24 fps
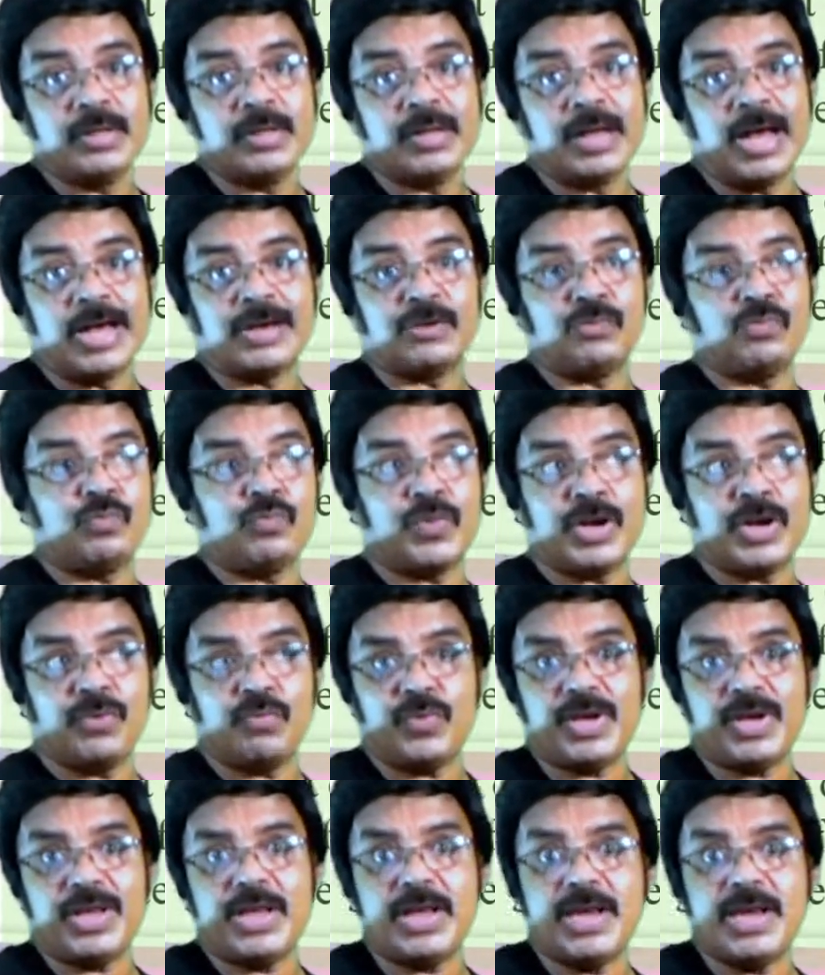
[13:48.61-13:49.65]
And when
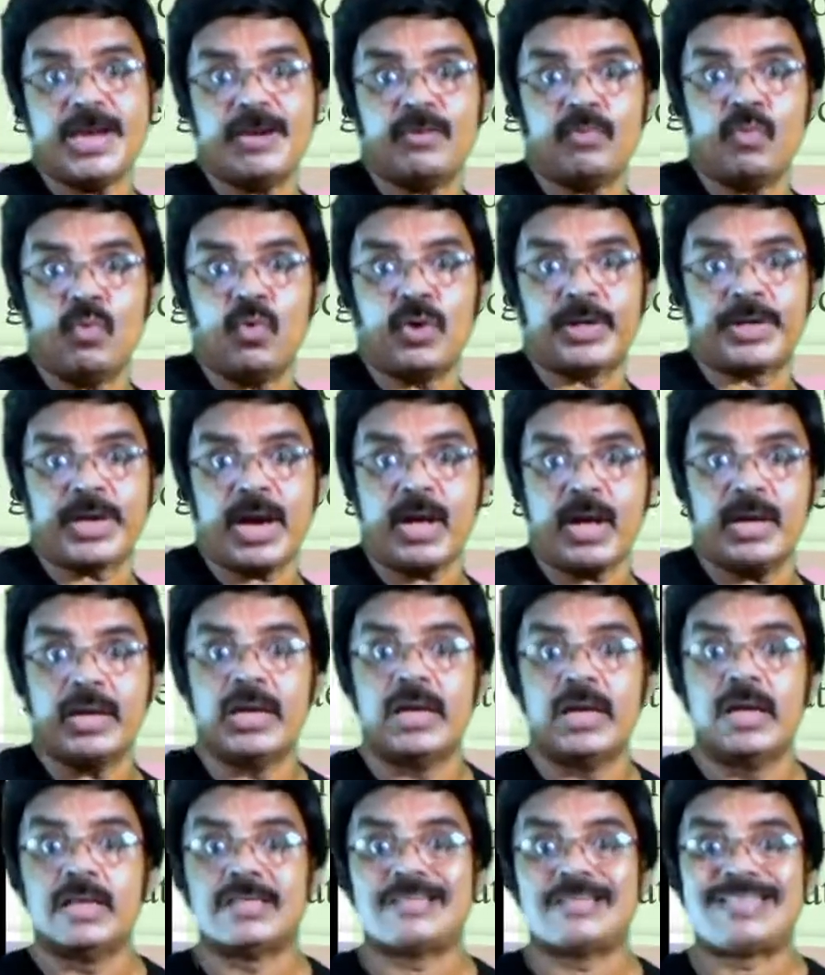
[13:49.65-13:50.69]
we heat water,
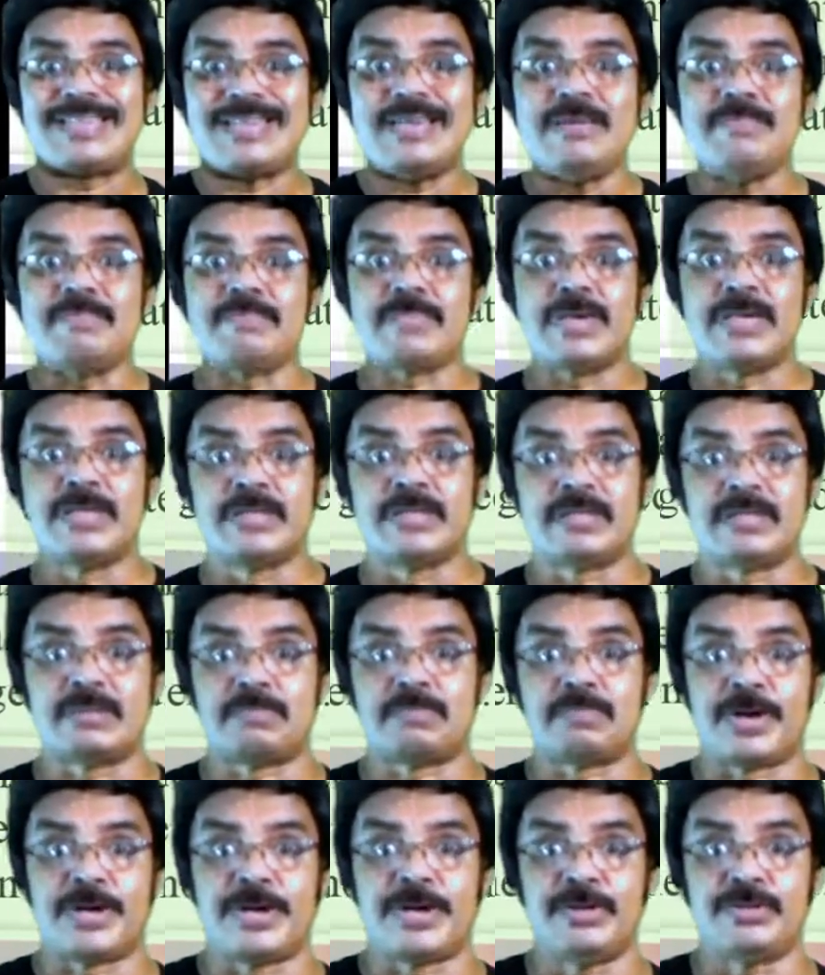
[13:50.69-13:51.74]
steam is
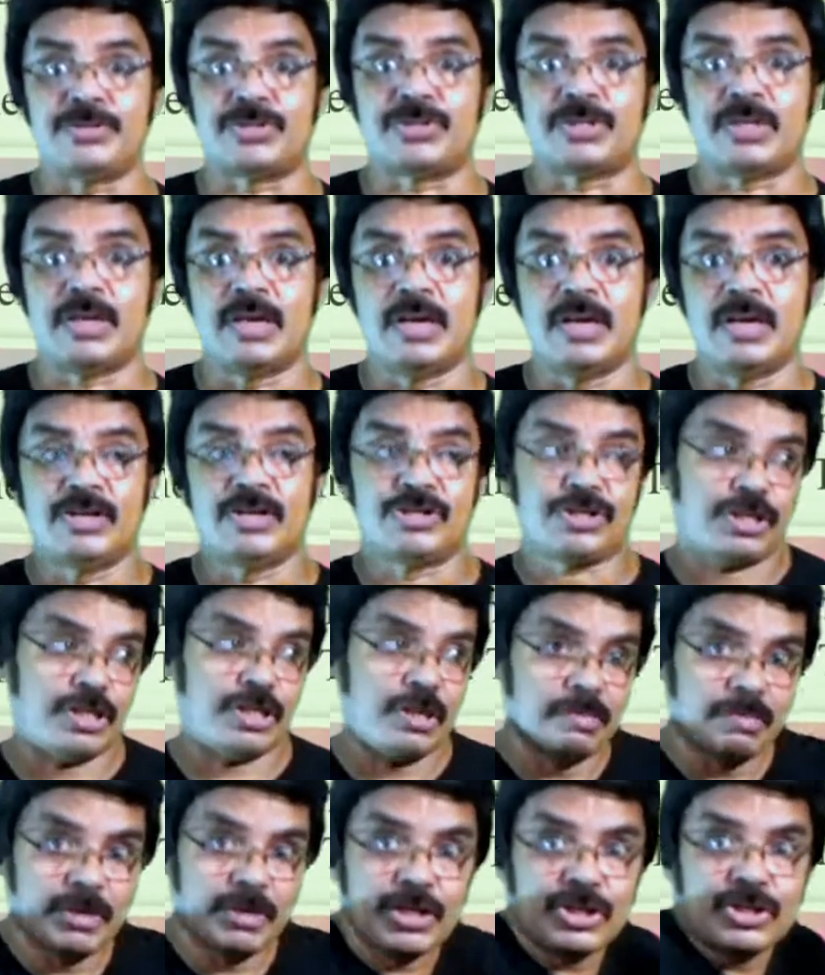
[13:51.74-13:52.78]
produced.
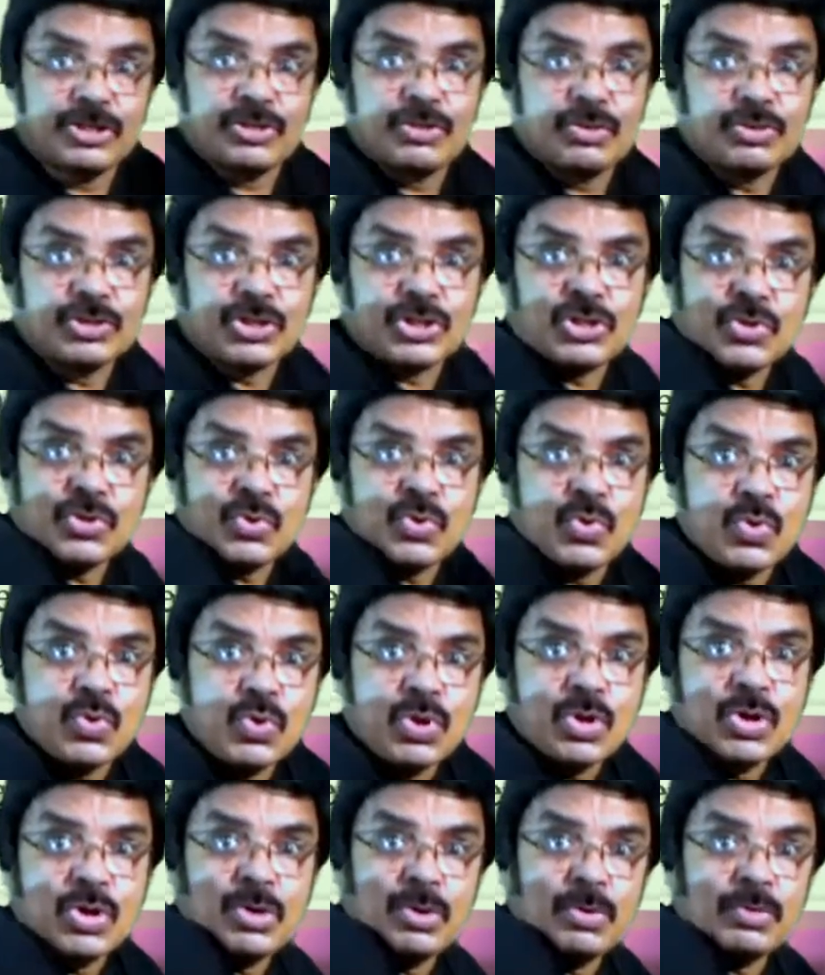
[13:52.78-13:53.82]
Steam is used to
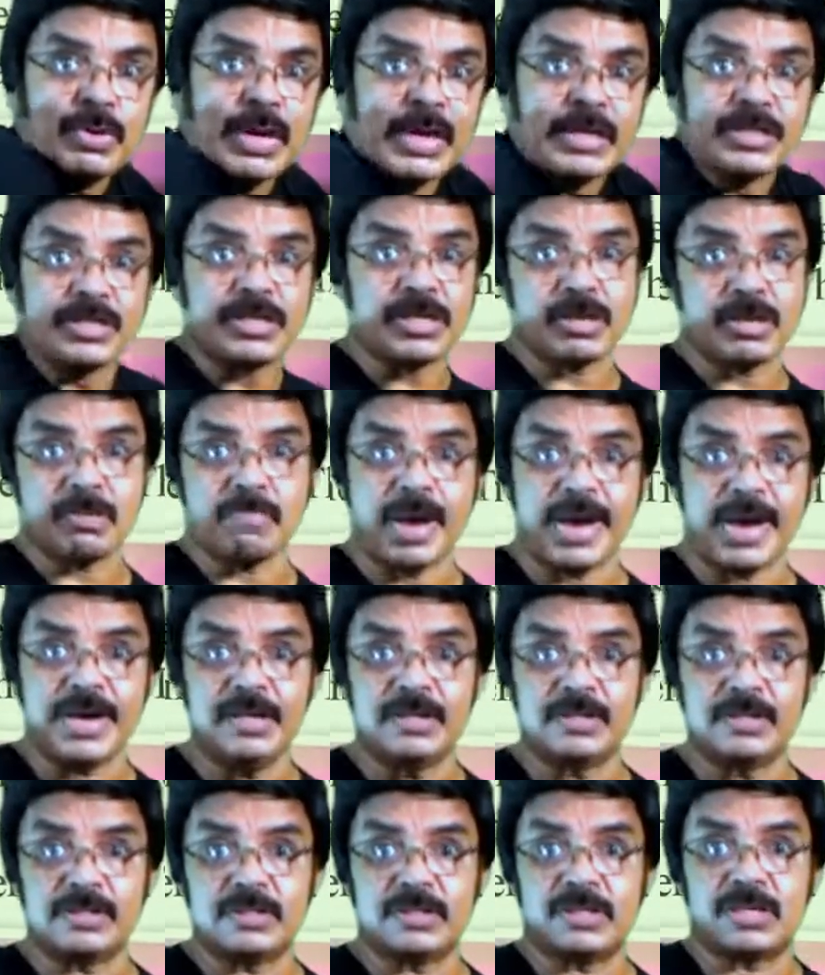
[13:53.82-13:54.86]
run
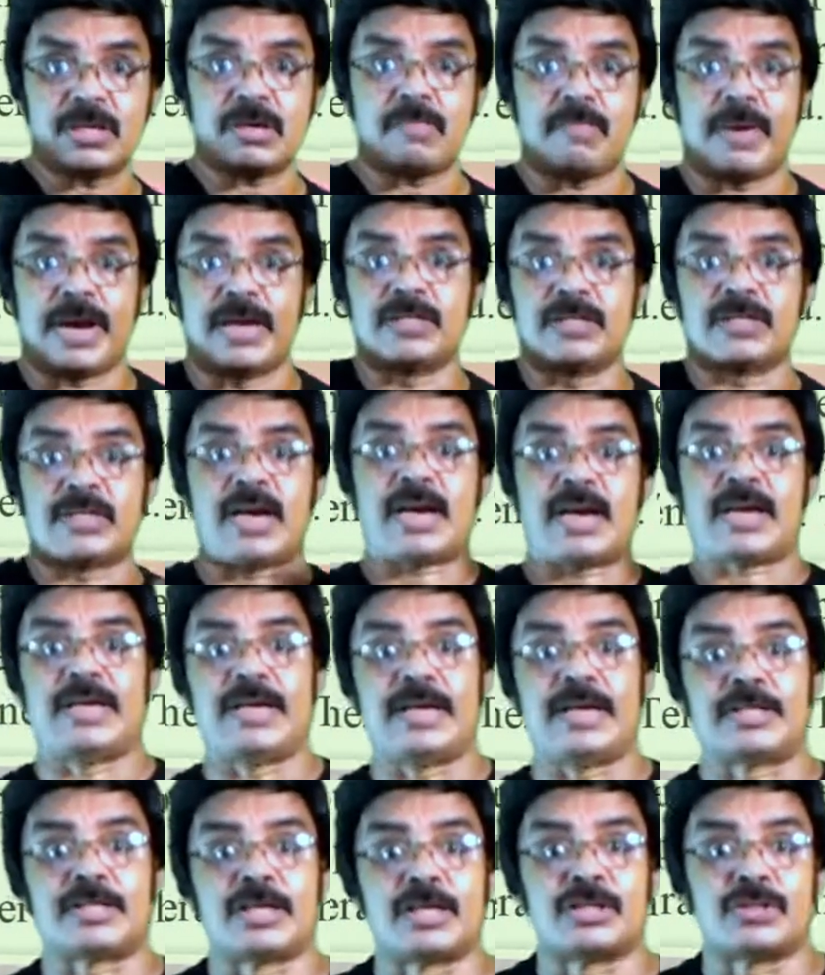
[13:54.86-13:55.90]
turbines. Turbines are
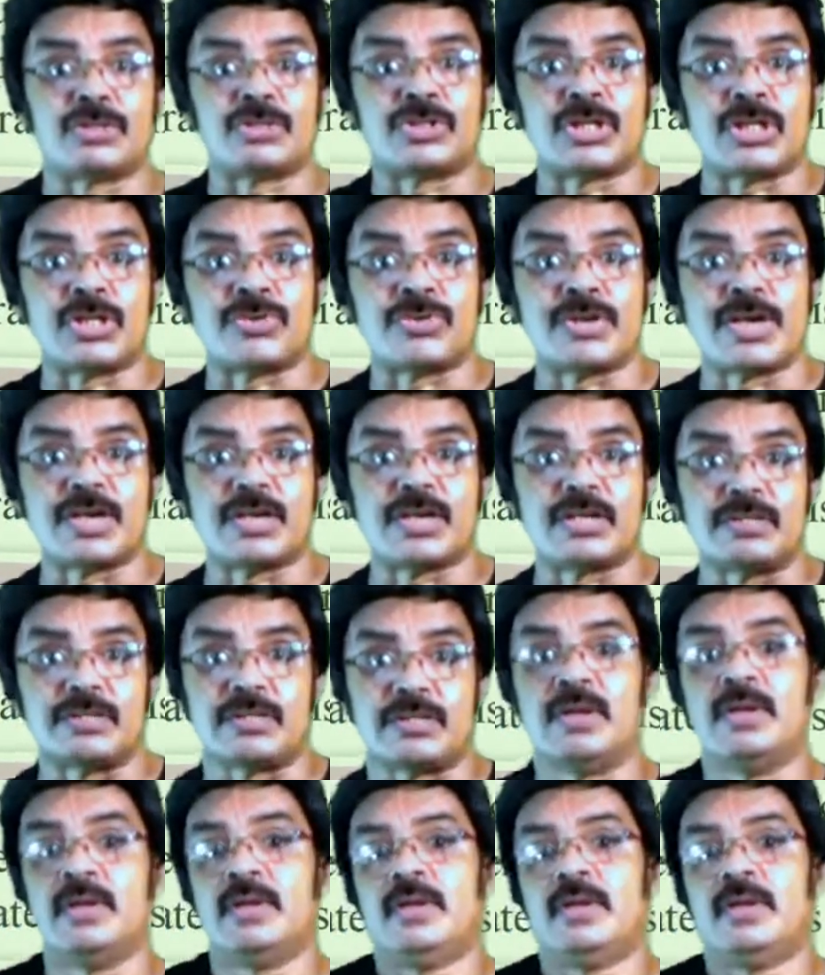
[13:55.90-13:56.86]
connected to generators.